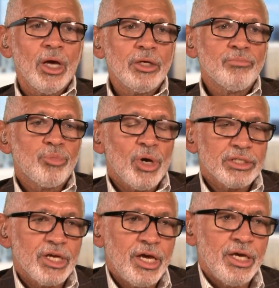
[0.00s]
Uh,
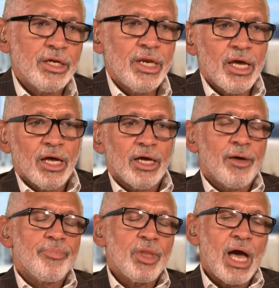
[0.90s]
well, I'll tell you,
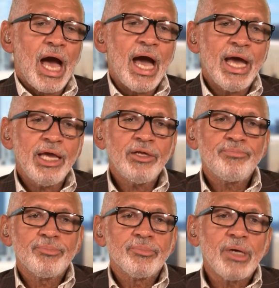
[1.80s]
um,
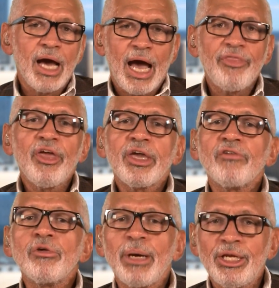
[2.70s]
I, I
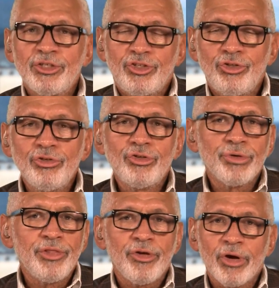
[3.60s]
think everybody's
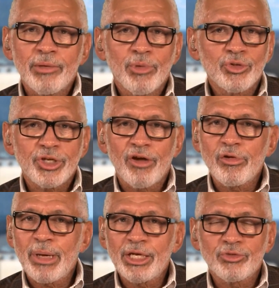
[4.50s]
doing their utmost.
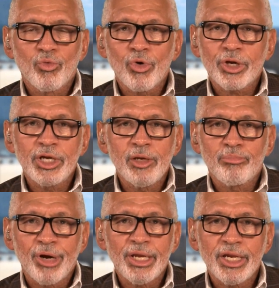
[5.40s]
Everybody's working
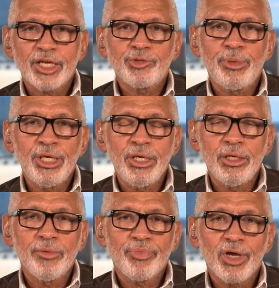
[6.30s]
at breakneck
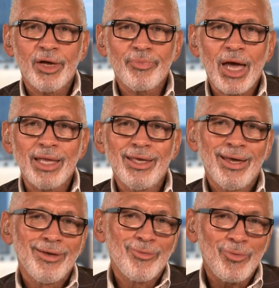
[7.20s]
speed. Um, I,
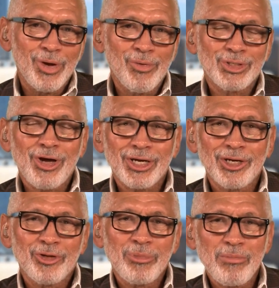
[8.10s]
when we were
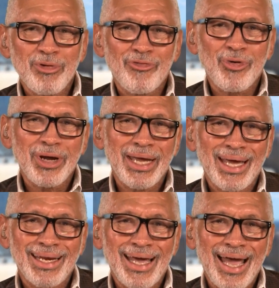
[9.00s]
talking a little bit
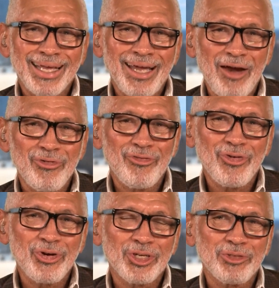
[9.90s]
beforehand, I, I
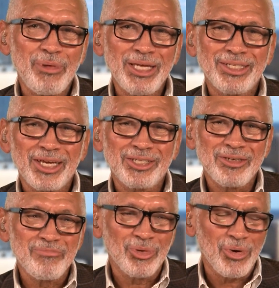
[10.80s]
referred to
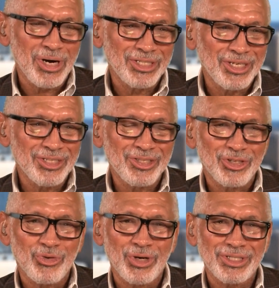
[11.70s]
SpaceX and Blue Origin as
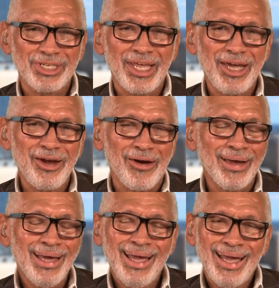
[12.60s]
the tortoise and the
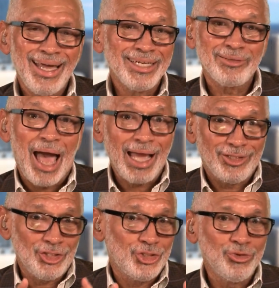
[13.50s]
hare. And it's,
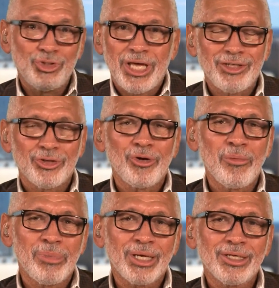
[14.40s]
I just use that
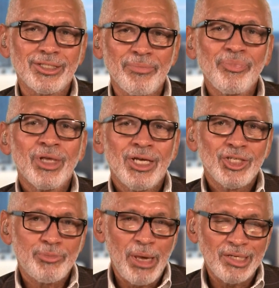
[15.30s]
term because
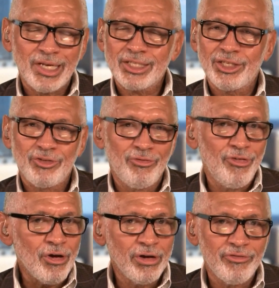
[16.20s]
SpaceX is
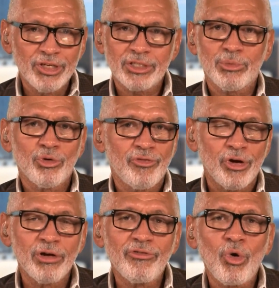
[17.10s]
very visible,
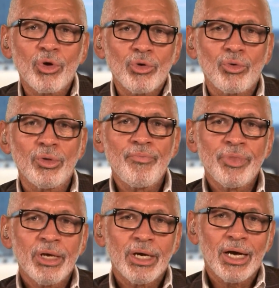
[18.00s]
very vocal,
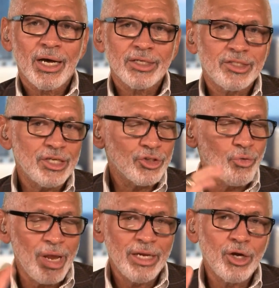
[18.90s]
uh, sets
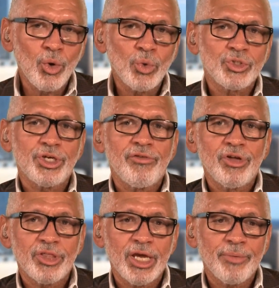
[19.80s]
great goals and
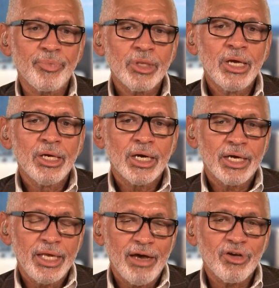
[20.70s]
everything.
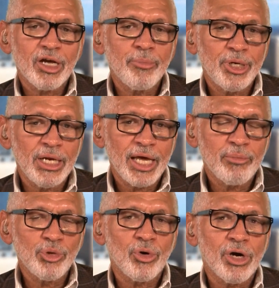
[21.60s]
Uh, you have a company
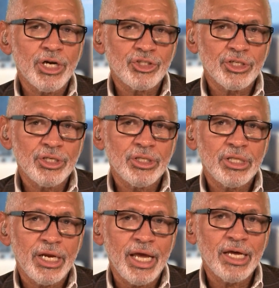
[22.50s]
like Blue
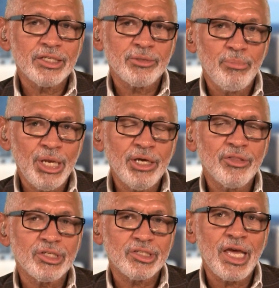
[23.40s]
Origin that has many
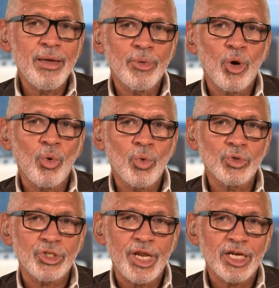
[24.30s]
of the same
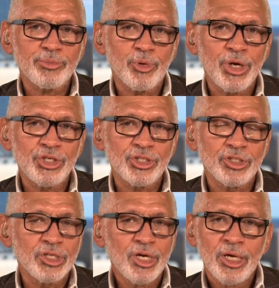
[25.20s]
goals and
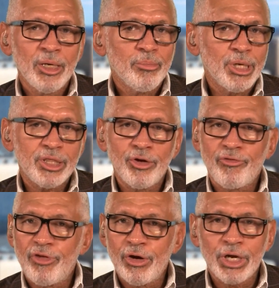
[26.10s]
aspirations, but
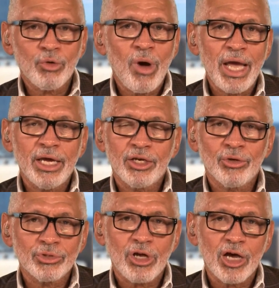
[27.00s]
they're very
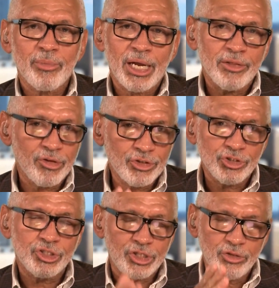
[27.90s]
quiet, don't talk about it. They're
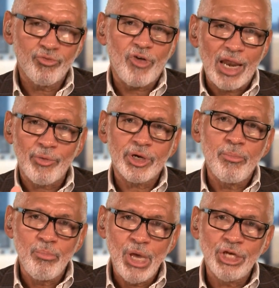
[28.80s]
just
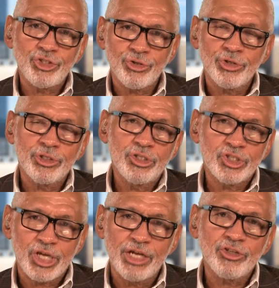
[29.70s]
following a measure
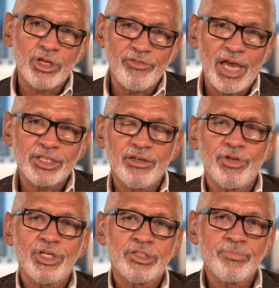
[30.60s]
structured schedule of
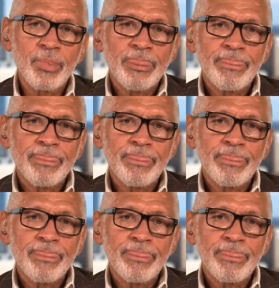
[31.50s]
activities.